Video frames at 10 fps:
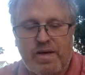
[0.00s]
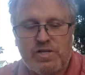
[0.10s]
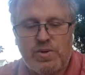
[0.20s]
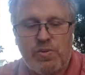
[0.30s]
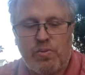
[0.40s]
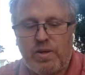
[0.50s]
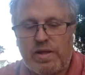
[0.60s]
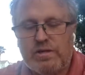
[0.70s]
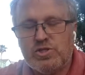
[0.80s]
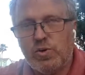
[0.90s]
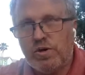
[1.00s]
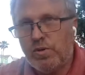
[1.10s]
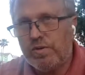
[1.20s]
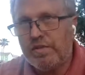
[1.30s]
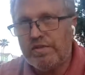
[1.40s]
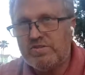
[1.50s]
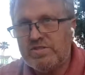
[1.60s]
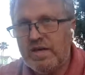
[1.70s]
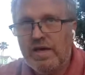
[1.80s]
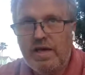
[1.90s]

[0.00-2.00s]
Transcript: because we were really enjoying going to these